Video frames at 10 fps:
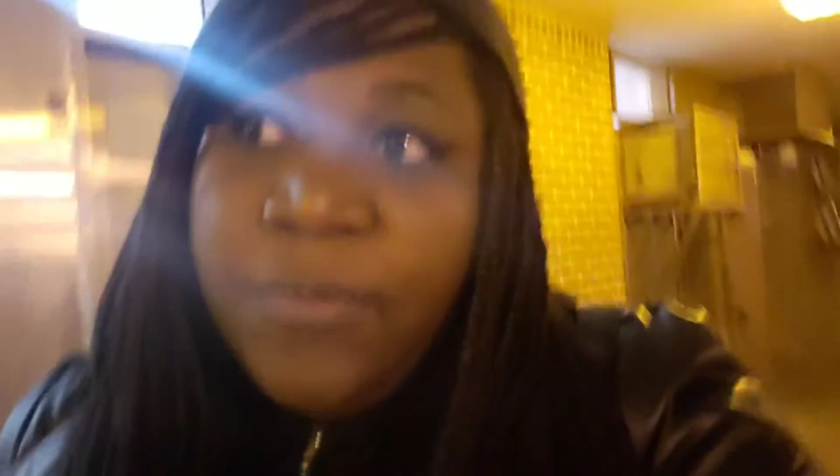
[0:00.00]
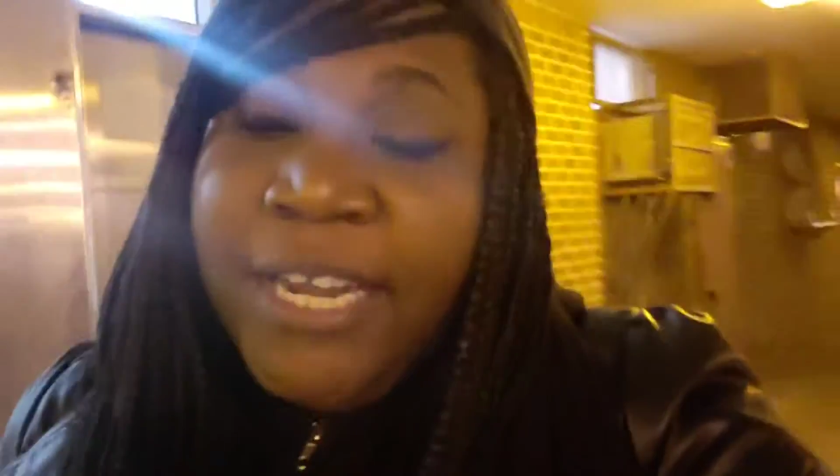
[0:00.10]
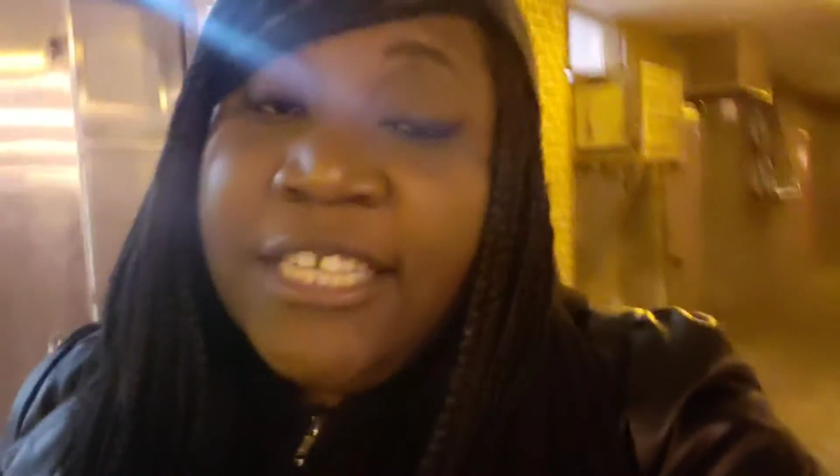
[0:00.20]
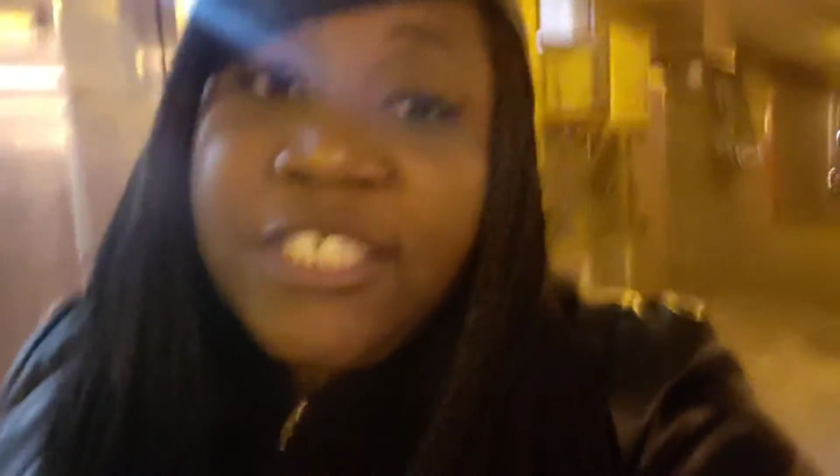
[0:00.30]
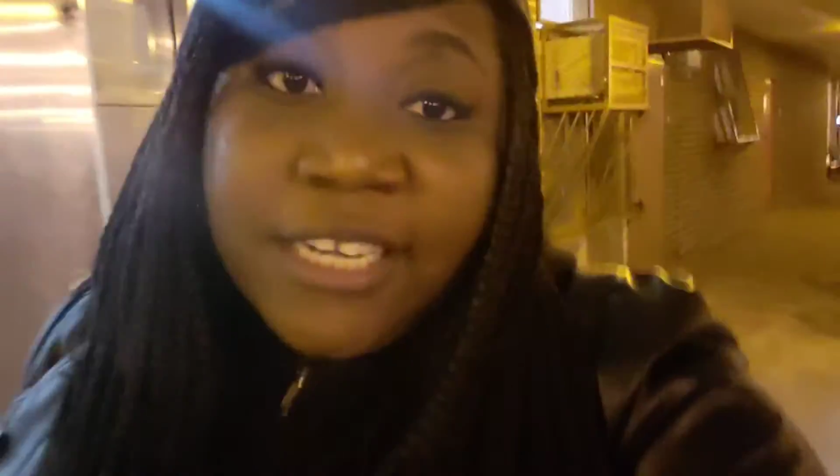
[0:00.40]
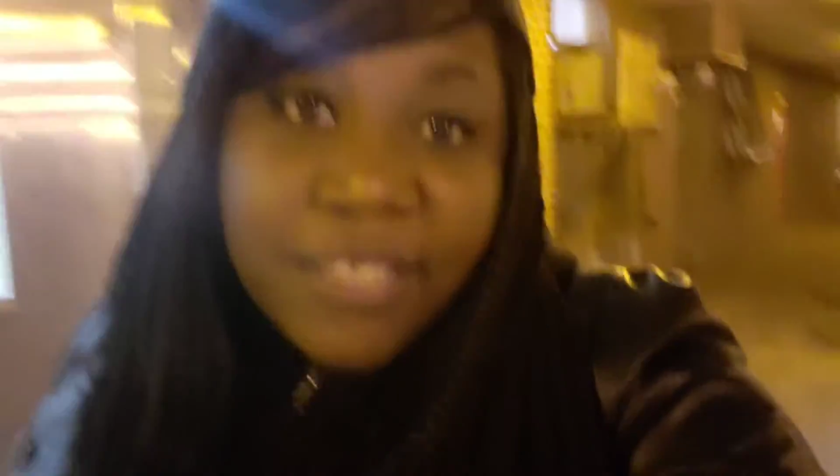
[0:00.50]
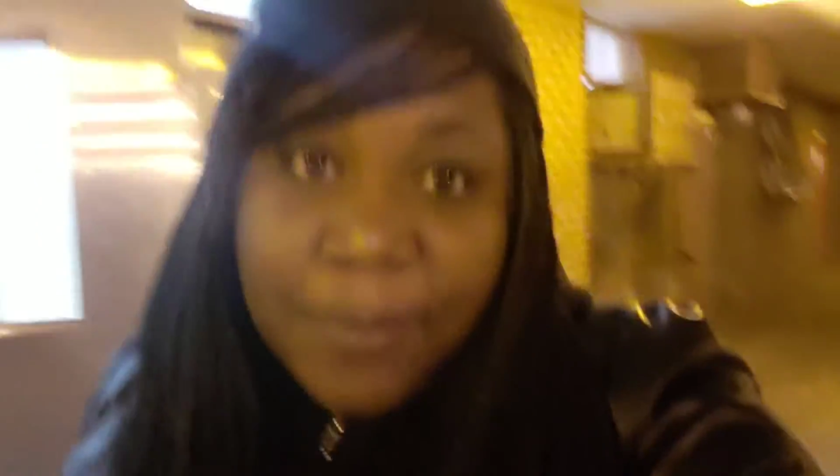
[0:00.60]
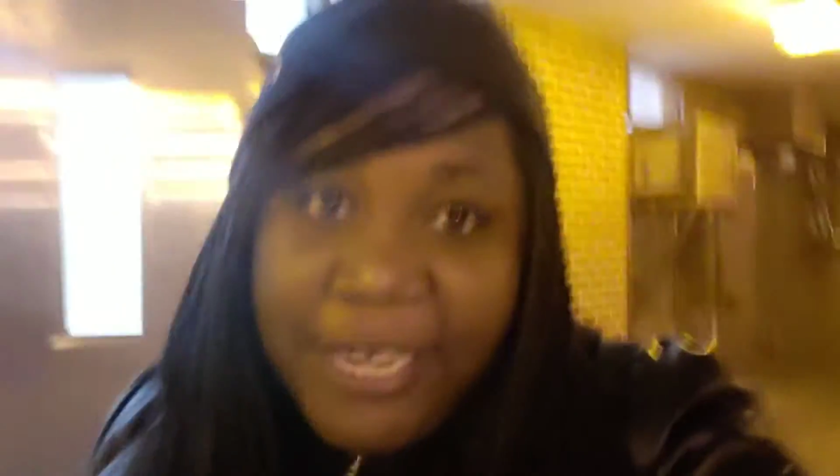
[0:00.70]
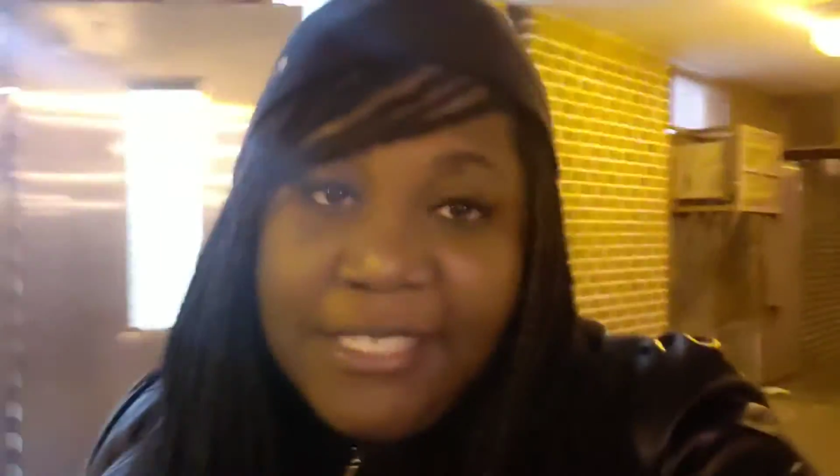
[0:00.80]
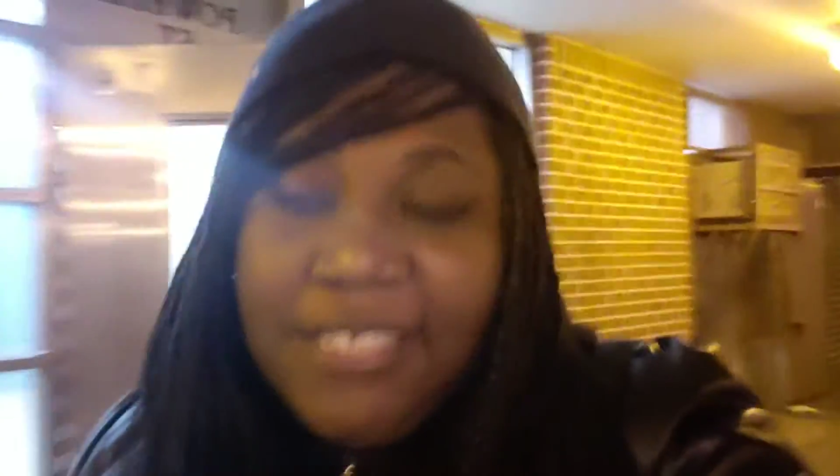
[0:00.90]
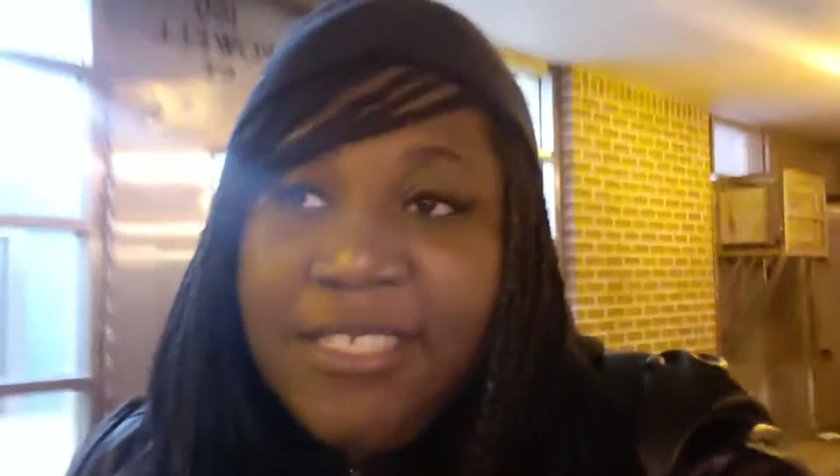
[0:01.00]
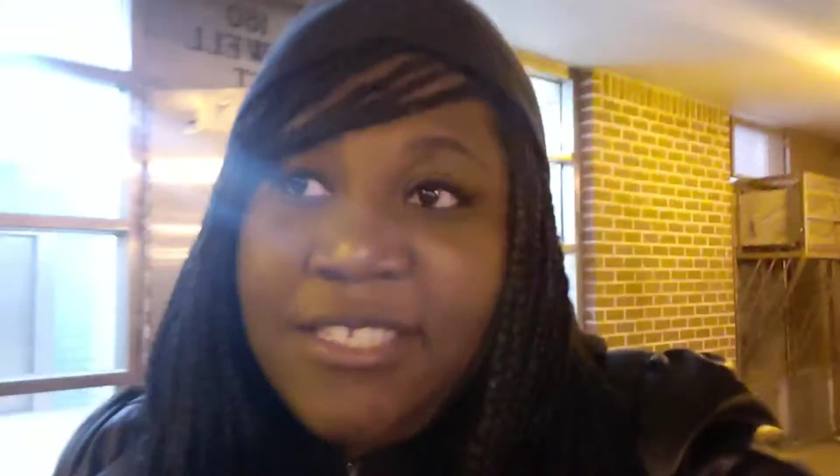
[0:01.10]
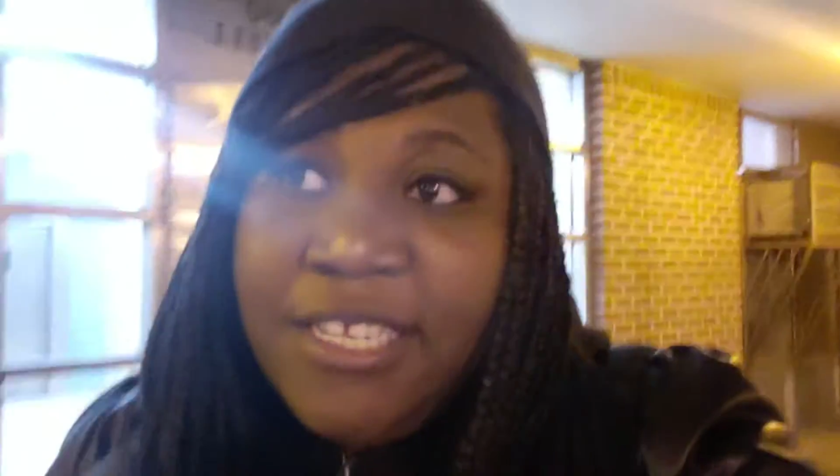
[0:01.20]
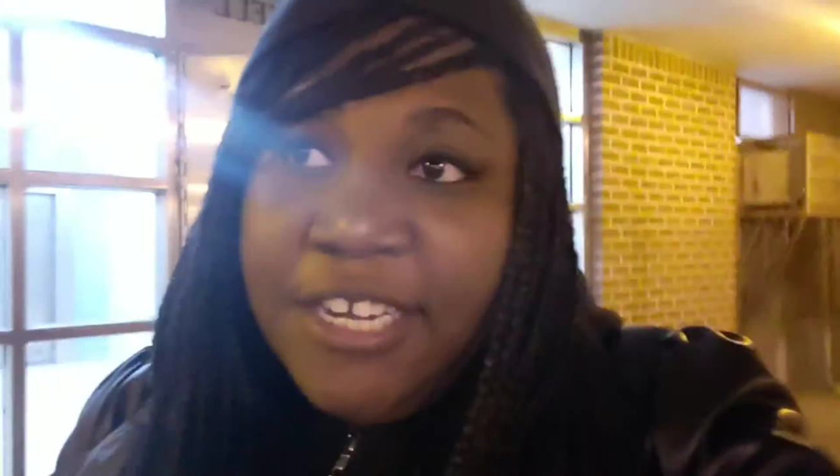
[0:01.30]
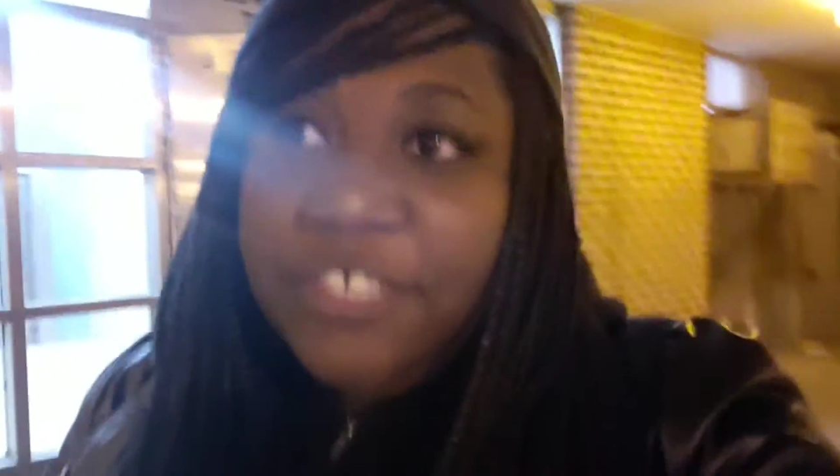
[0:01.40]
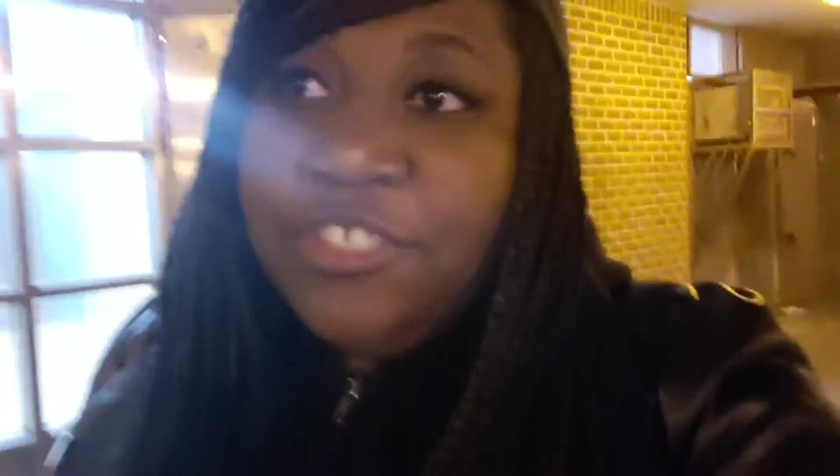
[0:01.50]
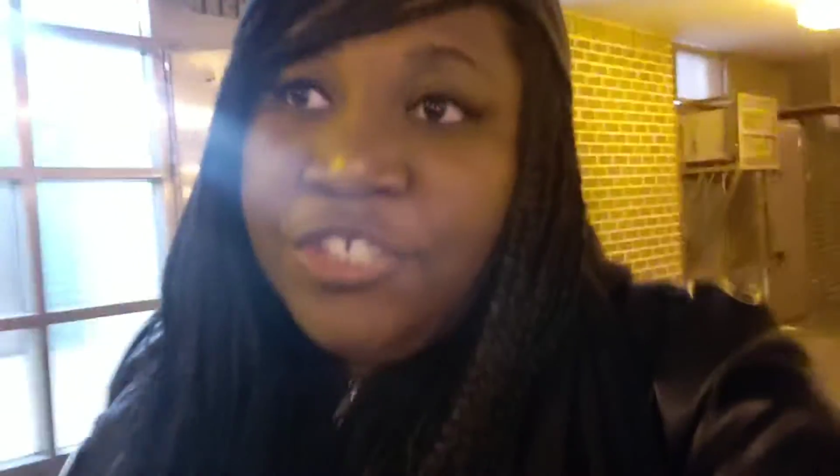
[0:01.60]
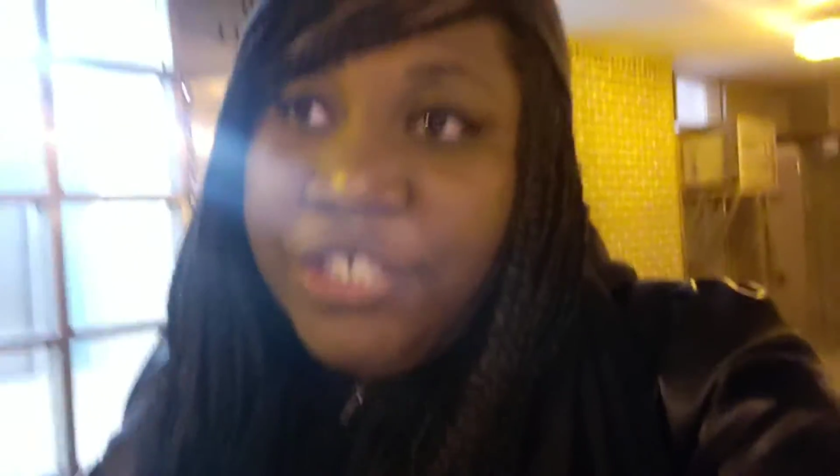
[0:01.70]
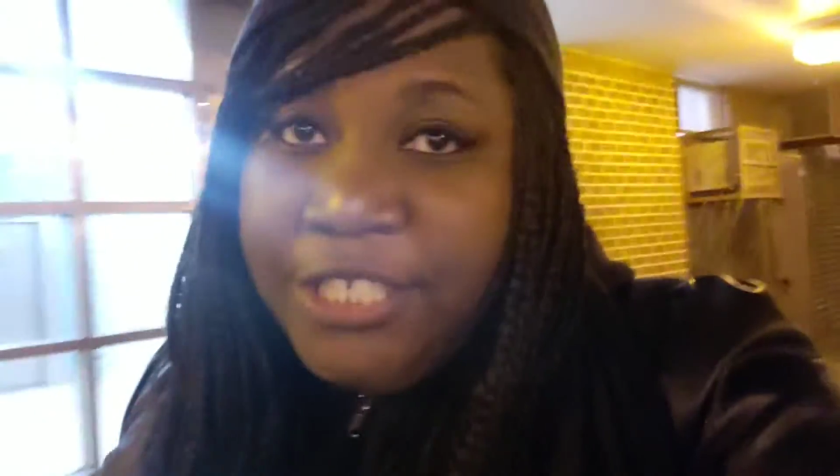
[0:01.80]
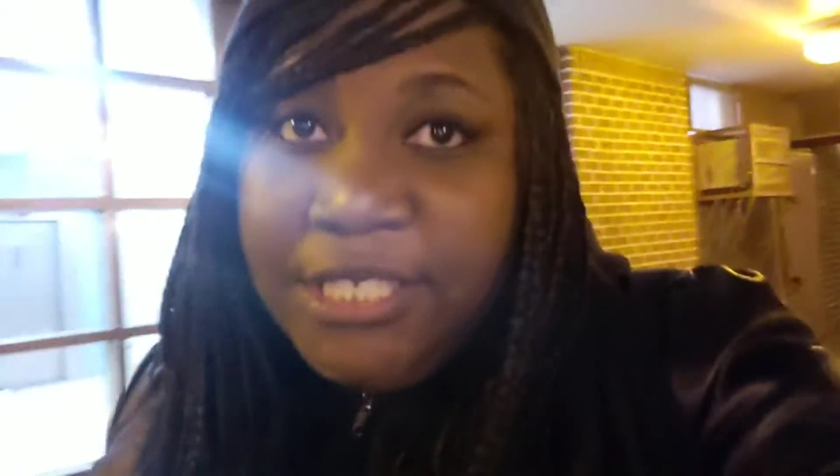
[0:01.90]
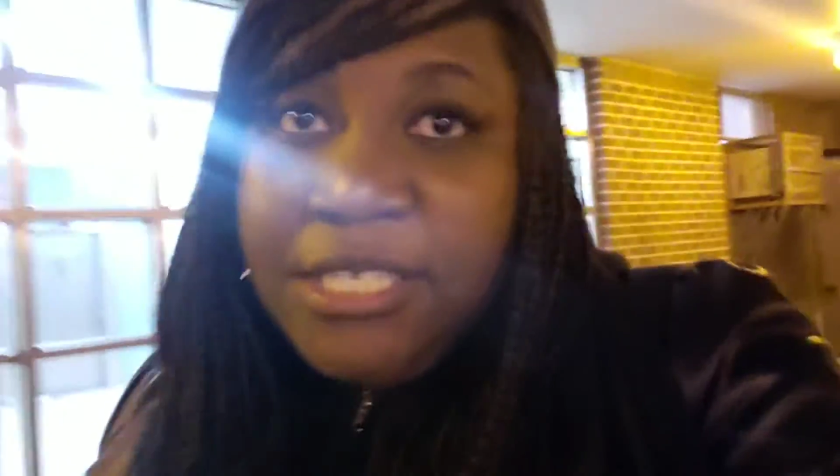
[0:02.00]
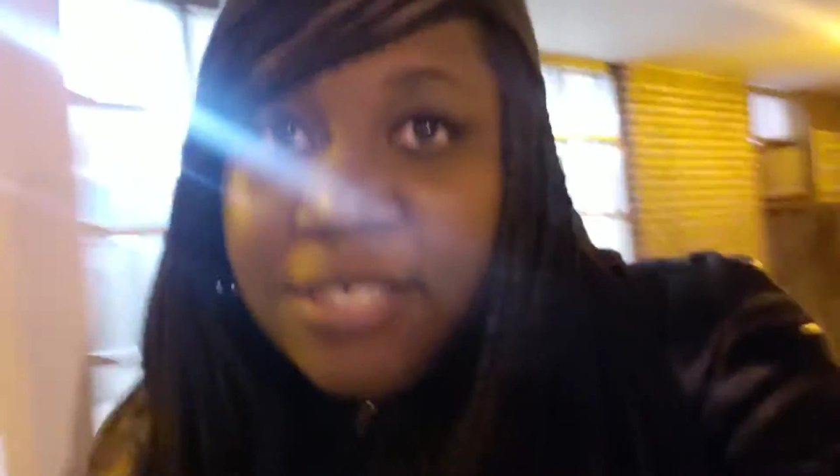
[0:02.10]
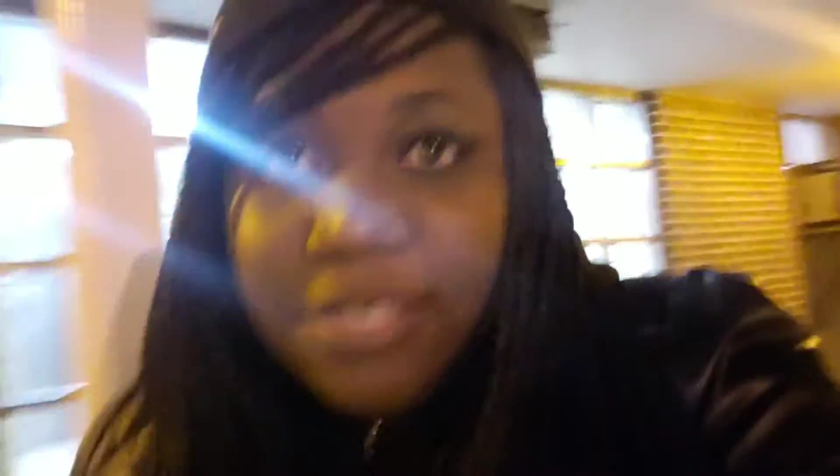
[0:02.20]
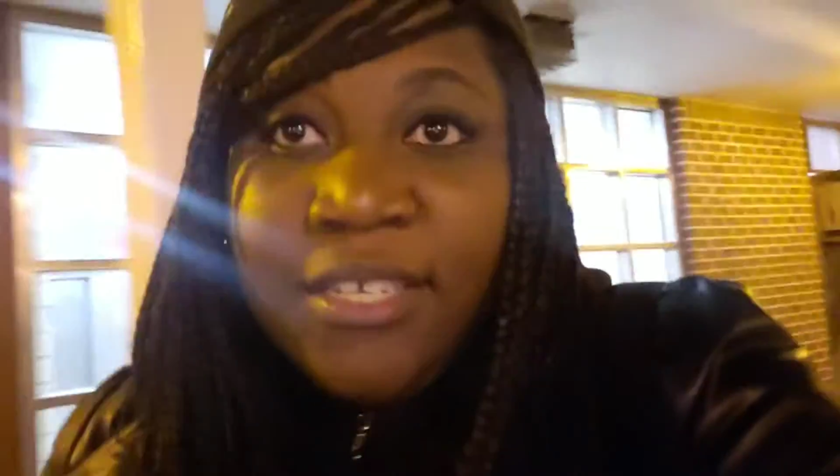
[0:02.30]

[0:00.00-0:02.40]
when I checked the prices, it said it should